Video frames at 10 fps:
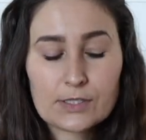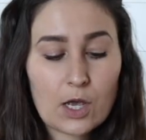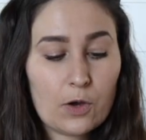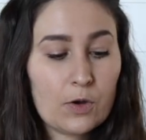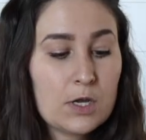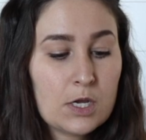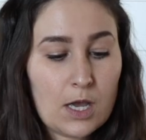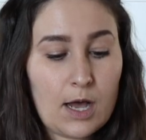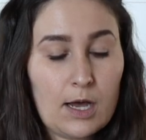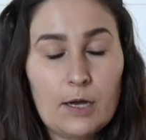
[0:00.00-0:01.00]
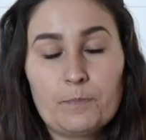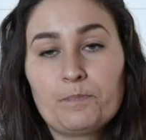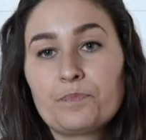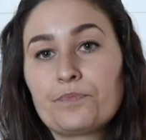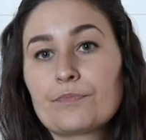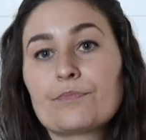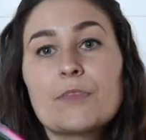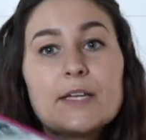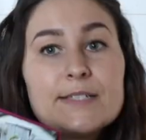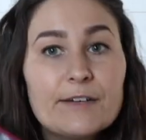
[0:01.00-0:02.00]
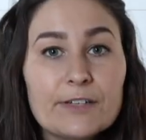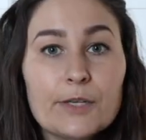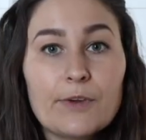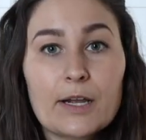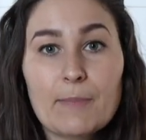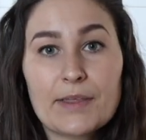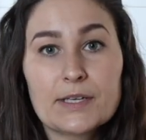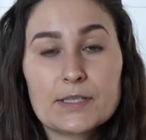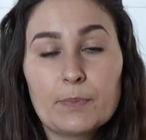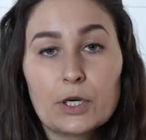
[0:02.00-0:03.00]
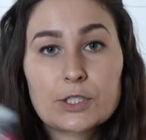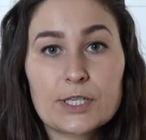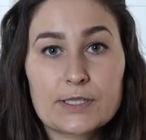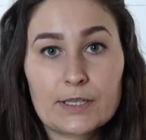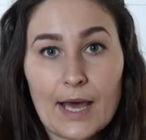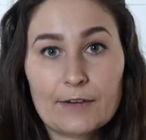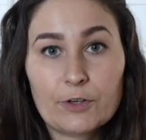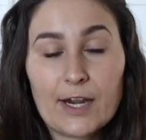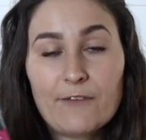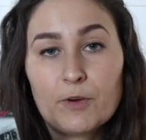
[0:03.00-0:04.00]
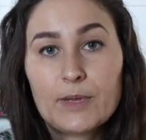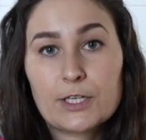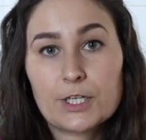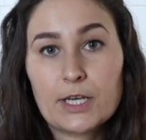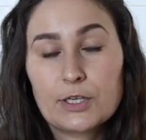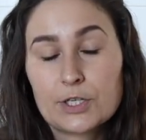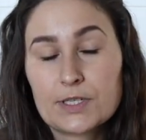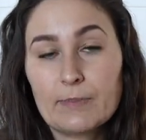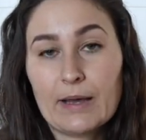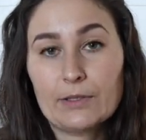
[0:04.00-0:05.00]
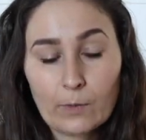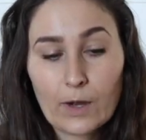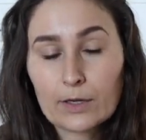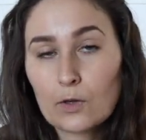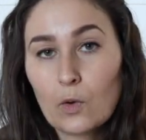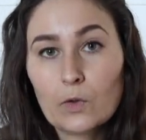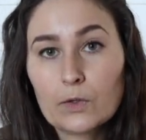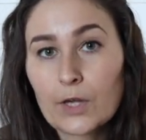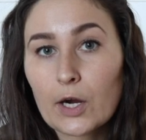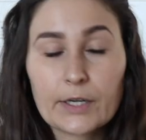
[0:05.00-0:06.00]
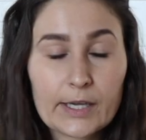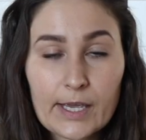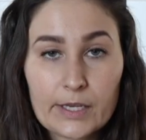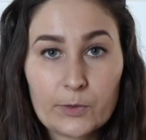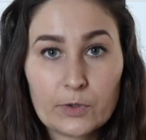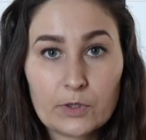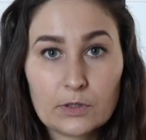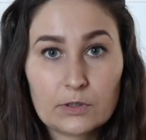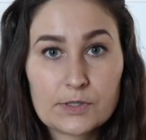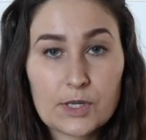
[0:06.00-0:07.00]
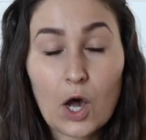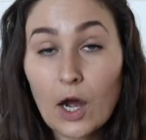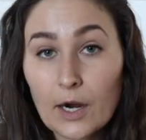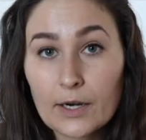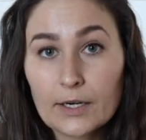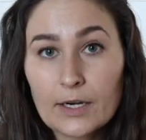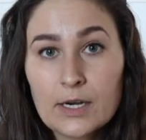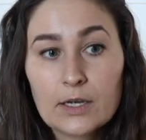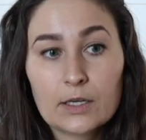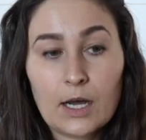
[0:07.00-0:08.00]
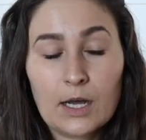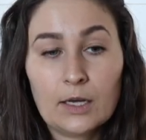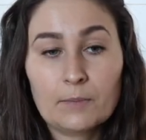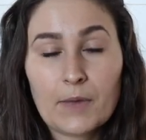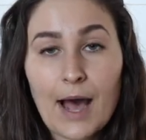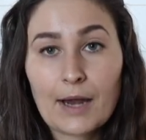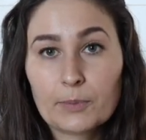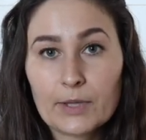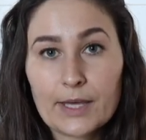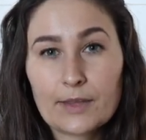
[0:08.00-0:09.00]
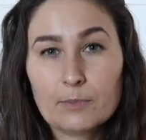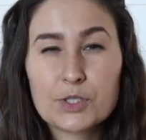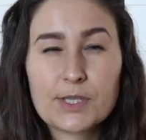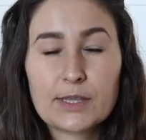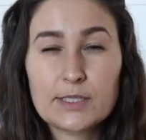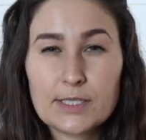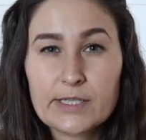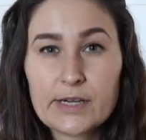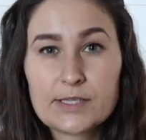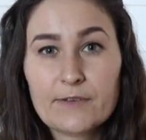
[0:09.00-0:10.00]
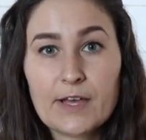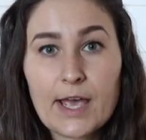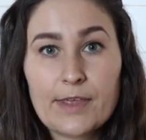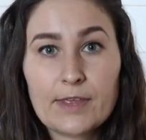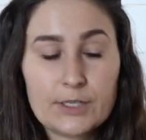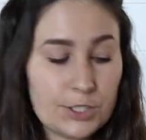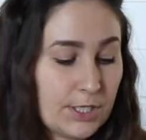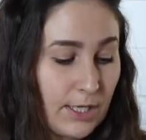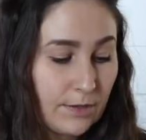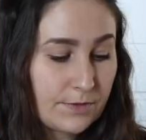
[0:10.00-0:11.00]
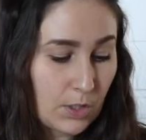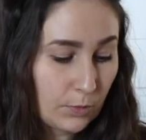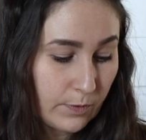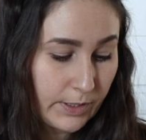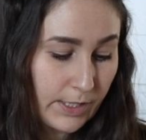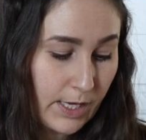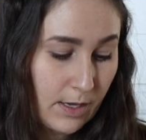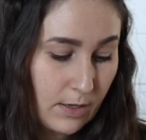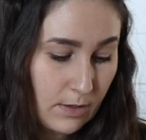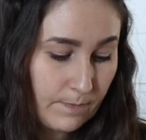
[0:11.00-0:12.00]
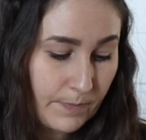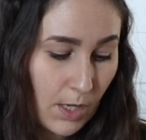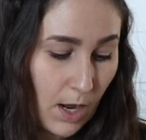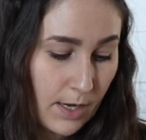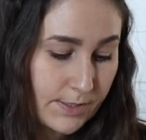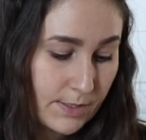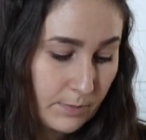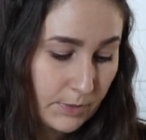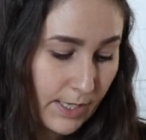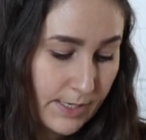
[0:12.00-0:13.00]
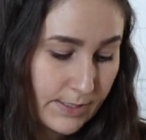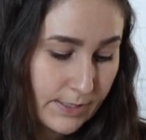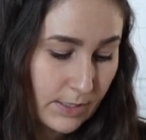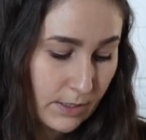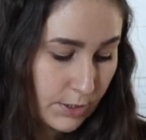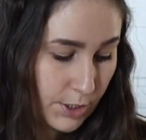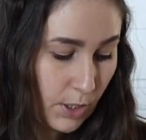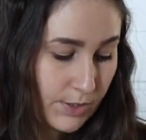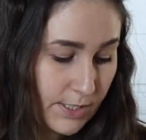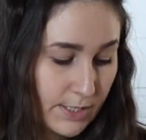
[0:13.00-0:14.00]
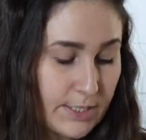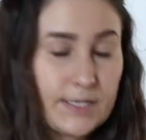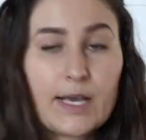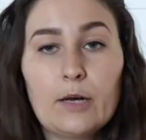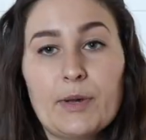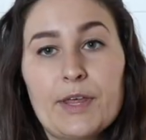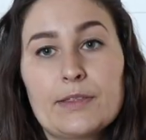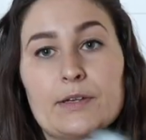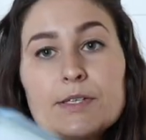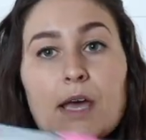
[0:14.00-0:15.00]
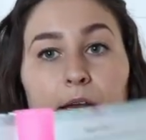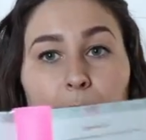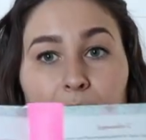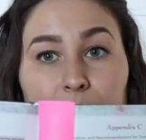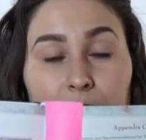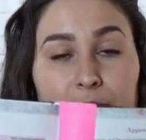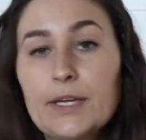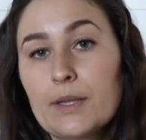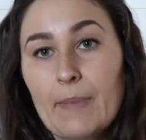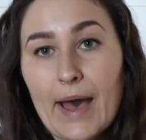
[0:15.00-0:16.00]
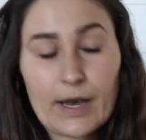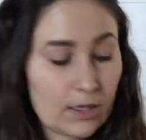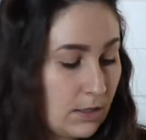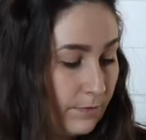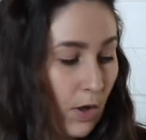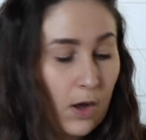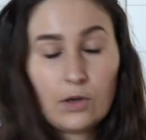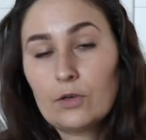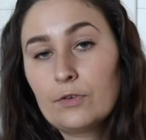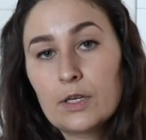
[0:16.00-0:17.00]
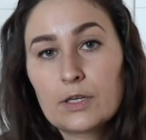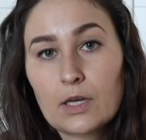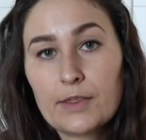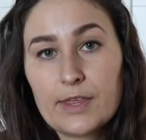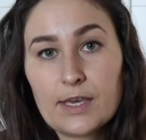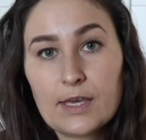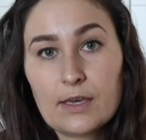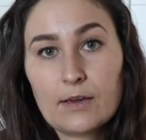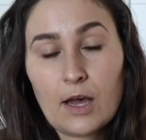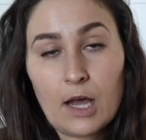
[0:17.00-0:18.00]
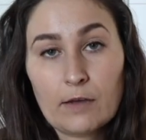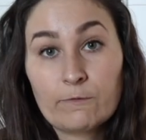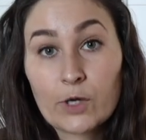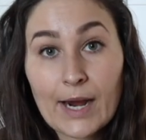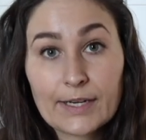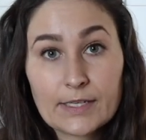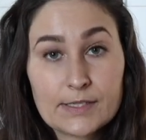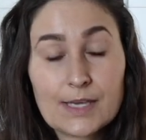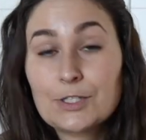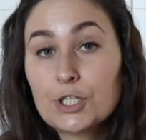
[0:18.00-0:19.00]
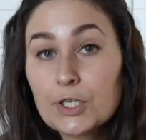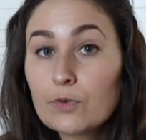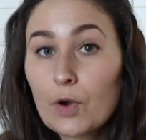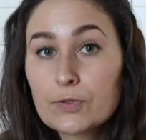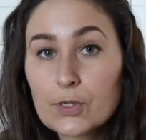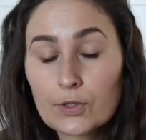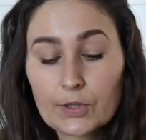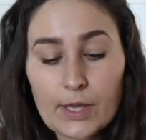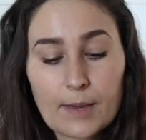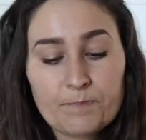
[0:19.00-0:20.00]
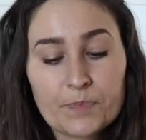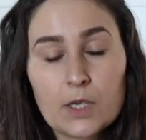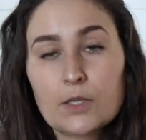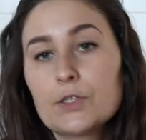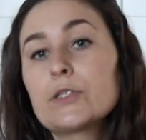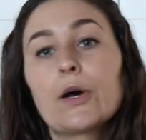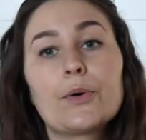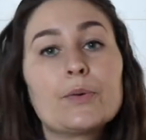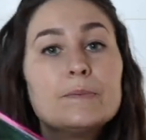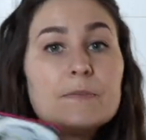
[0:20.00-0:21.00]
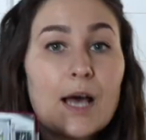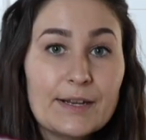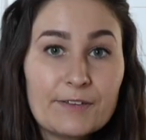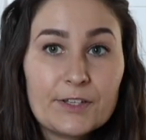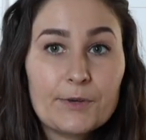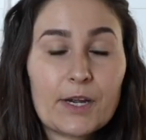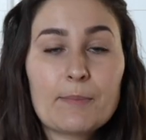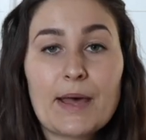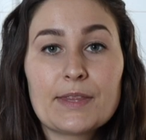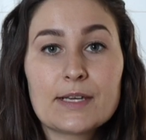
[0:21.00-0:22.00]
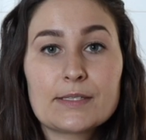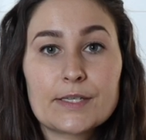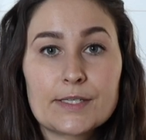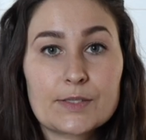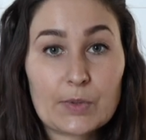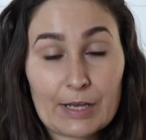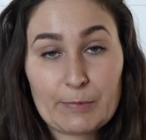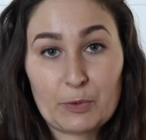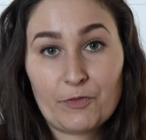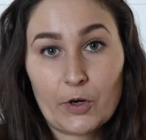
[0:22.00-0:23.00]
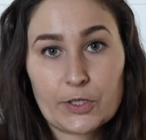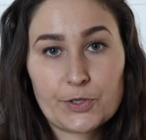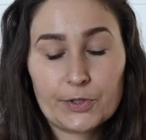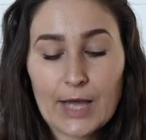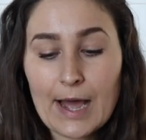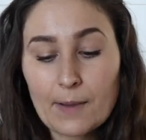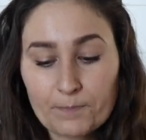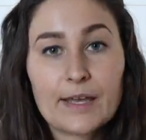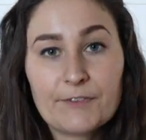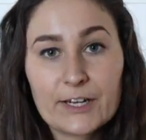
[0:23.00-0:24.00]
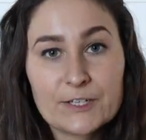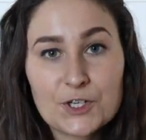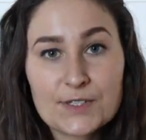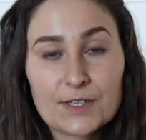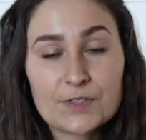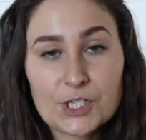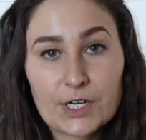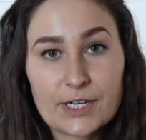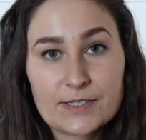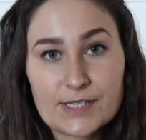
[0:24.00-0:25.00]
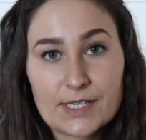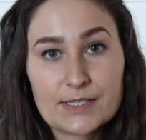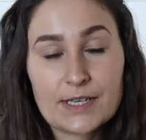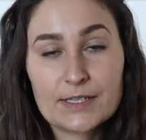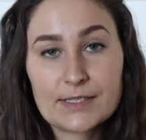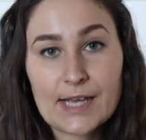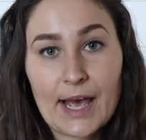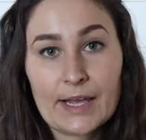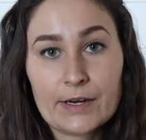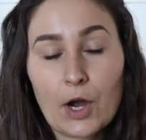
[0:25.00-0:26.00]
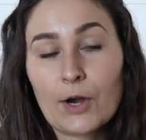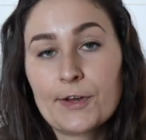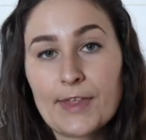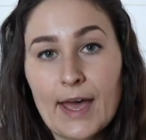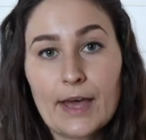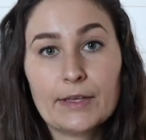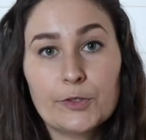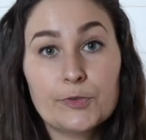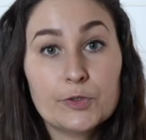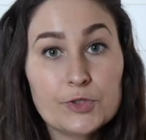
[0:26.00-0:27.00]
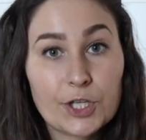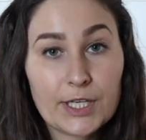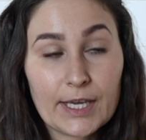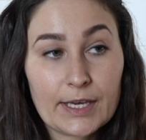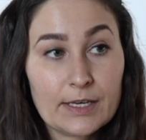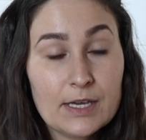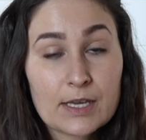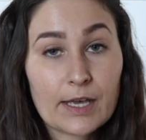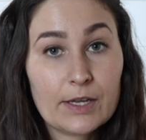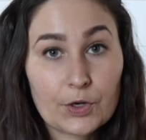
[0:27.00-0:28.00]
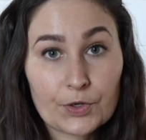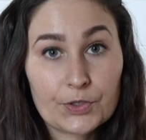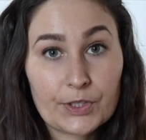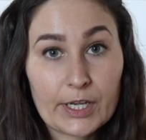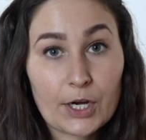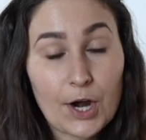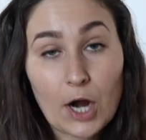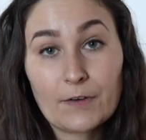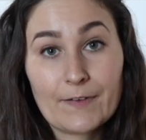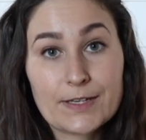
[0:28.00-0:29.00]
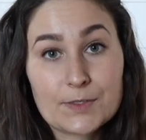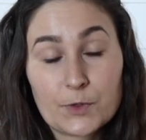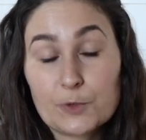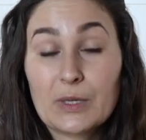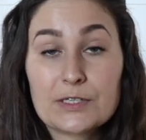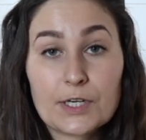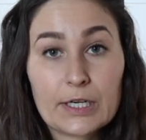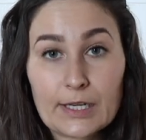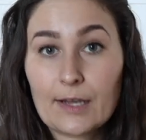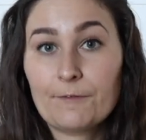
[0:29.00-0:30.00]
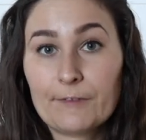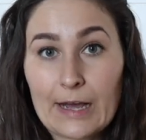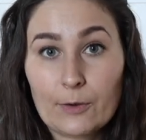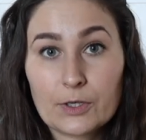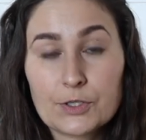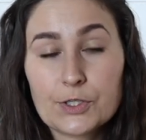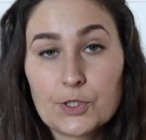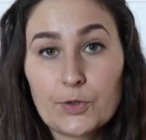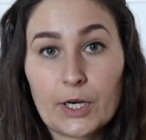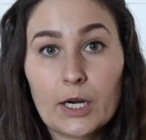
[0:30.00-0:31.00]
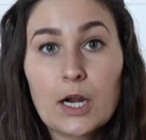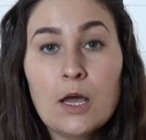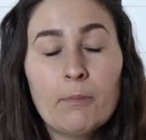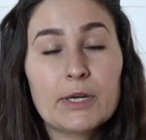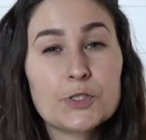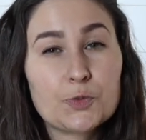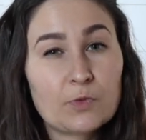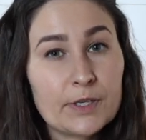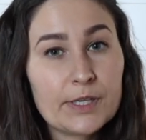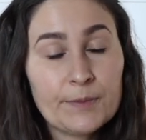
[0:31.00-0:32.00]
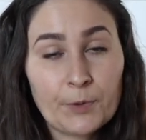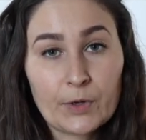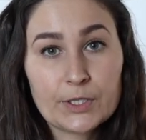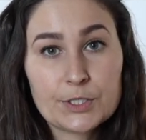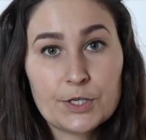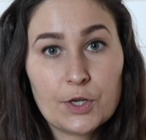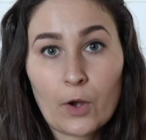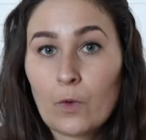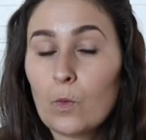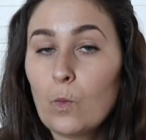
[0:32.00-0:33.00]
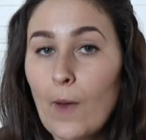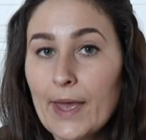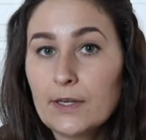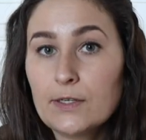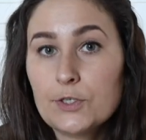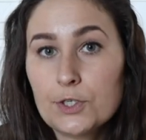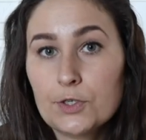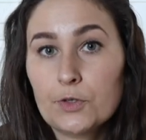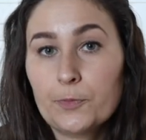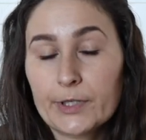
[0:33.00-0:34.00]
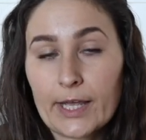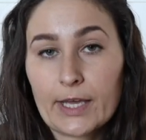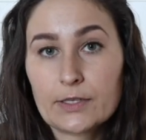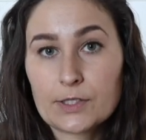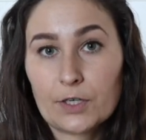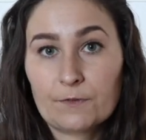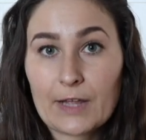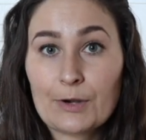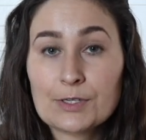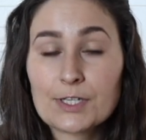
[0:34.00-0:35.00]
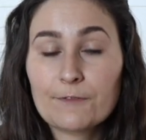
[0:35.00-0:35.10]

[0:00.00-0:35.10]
So um, definitely recommend this book. She has a lot of great information just about what cold hardy annuals are, um, how to plant them, just like the details of it. And then she gives a really awesome list. She goes into detail, but then there's an appendix in the back of all the uh, varieties that she grows early. So I definitely recommend this. This is what I've been referring to a lot. Advantages of starting seeds inside are that you usually get an earlier harvest, which means you're gonna have flowers sooner. But it's really important to know when to plant certain flowers.